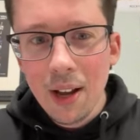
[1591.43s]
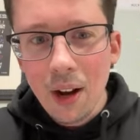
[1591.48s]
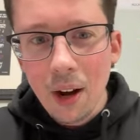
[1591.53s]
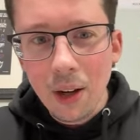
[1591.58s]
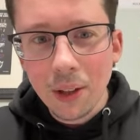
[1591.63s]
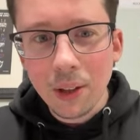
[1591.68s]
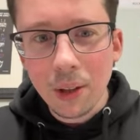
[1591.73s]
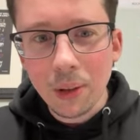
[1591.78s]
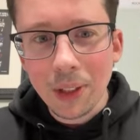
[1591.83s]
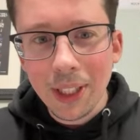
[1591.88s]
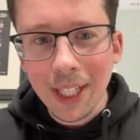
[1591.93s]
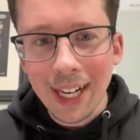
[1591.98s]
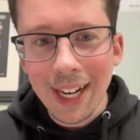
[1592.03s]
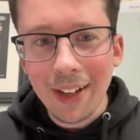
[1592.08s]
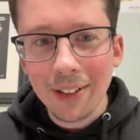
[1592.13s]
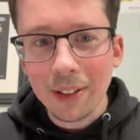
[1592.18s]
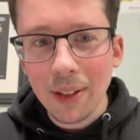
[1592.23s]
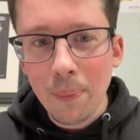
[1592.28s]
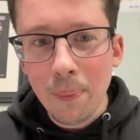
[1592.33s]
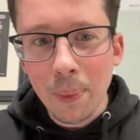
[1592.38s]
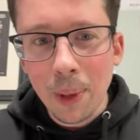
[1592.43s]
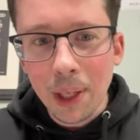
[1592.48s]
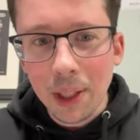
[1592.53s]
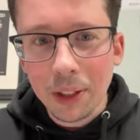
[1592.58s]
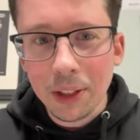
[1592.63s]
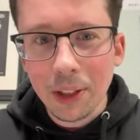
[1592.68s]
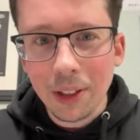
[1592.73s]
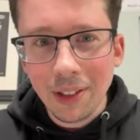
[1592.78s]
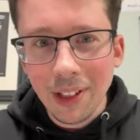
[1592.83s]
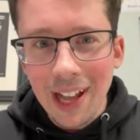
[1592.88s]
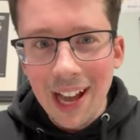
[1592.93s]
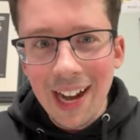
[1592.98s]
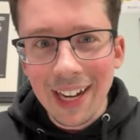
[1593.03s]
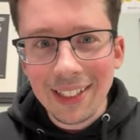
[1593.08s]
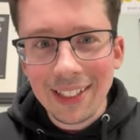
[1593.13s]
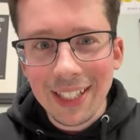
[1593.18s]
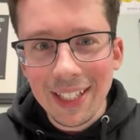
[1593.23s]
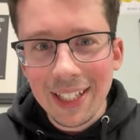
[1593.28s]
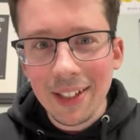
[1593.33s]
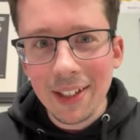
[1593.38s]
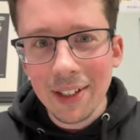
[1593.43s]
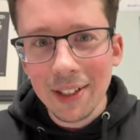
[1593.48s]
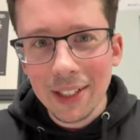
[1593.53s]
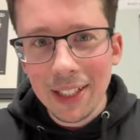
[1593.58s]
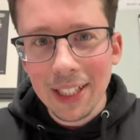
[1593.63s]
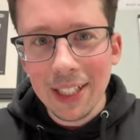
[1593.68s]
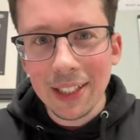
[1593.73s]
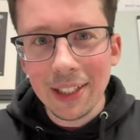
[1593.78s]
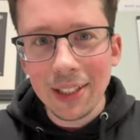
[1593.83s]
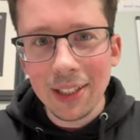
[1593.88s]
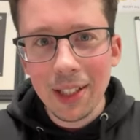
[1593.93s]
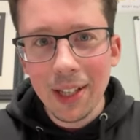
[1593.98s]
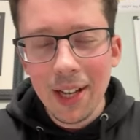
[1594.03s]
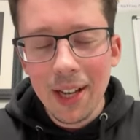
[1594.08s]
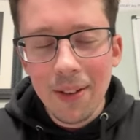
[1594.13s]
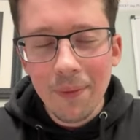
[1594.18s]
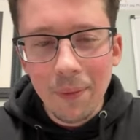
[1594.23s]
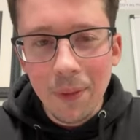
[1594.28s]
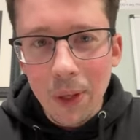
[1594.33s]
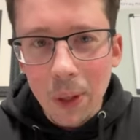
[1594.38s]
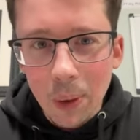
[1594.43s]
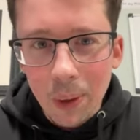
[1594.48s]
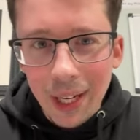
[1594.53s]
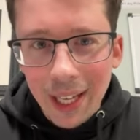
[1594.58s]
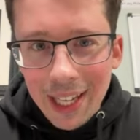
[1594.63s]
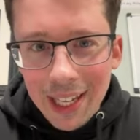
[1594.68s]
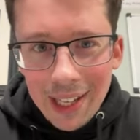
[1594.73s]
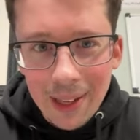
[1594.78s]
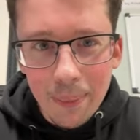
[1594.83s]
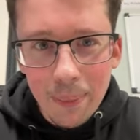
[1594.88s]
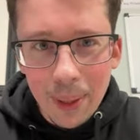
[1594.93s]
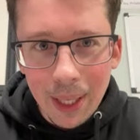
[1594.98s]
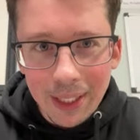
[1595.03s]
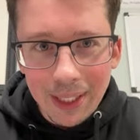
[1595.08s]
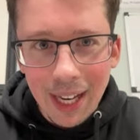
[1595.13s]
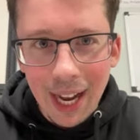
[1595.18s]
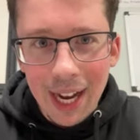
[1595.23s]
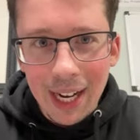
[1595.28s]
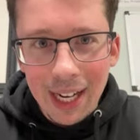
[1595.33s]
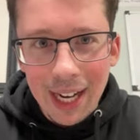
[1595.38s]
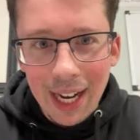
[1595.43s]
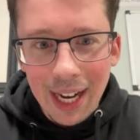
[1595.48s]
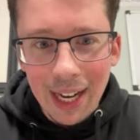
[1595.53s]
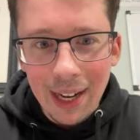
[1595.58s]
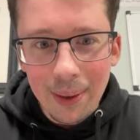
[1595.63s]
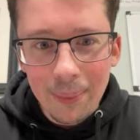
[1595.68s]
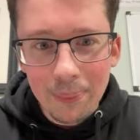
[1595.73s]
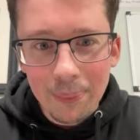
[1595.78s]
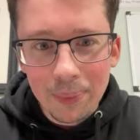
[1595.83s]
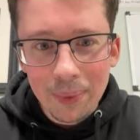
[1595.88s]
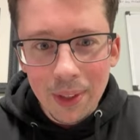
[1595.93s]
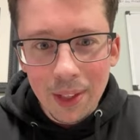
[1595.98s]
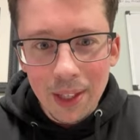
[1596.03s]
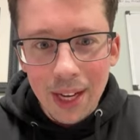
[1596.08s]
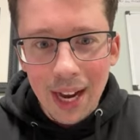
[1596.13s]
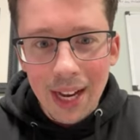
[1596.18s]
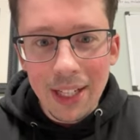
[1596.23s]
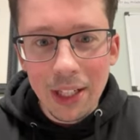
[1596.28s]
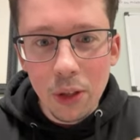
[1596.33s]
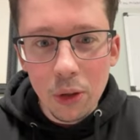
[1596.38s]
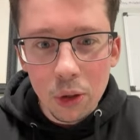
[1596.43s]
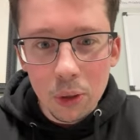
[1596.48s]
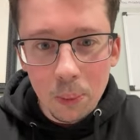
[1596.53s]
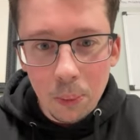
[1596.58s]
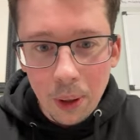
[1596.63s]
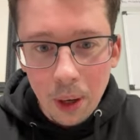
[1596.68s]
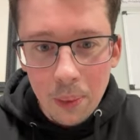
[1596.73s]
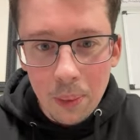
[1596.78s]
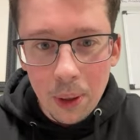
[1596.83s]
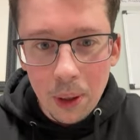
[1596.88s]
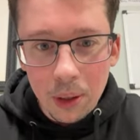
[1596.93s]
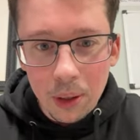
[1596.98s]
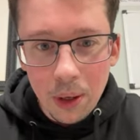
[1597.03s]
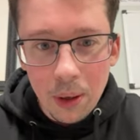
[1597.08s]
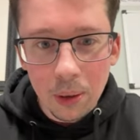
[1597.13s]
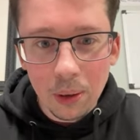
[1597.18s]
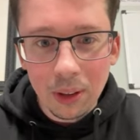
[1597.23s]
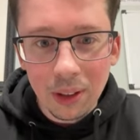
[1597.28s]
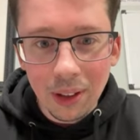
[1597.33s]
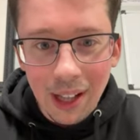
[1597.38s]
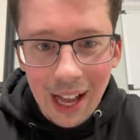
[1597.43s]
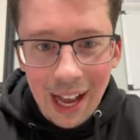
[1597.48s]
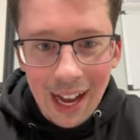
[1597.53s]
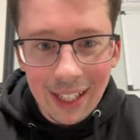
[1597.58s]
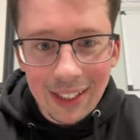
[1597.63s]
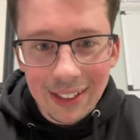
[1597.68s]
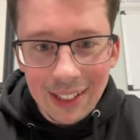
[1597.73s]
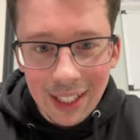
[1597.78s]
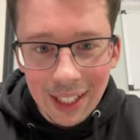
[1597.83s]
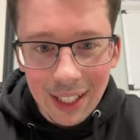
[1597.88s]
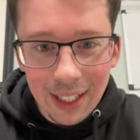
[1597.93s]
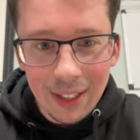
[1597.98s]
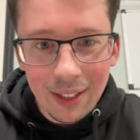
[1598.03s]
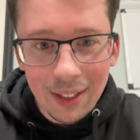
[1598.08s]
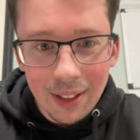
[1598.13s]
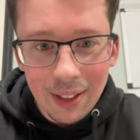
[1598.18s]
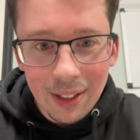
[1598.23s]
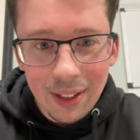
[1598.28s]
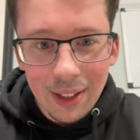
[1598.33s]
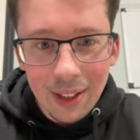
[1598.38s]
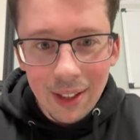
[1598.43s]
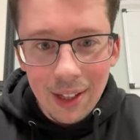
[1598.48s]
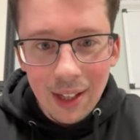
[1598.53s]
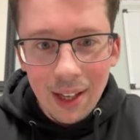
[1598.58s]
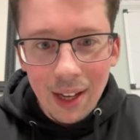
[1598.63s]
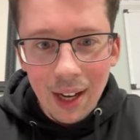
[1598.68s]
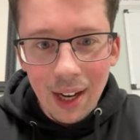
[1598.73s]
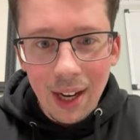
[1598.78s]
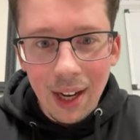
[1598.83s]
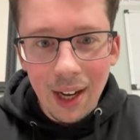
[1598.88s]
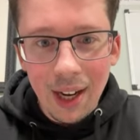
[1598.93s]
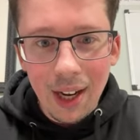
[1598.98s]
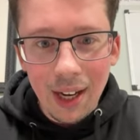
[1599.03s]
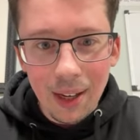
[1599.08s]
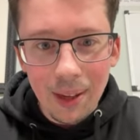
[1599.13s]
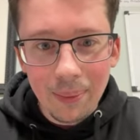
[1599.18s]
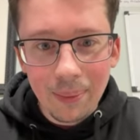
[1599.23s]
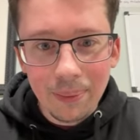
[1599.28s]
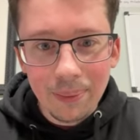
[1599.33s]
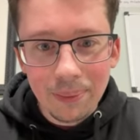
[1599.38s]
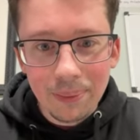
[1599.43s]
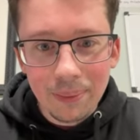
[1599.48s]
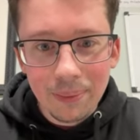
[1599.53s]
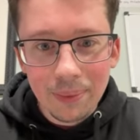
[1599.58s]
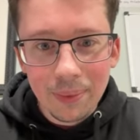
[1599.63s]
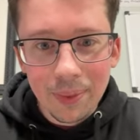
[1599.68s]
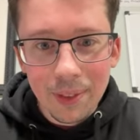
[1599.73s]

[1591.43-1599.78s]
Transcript: Also, check out the merch, Locked In hoodies. If you go to ianbick.com and use promo code Locked In, um,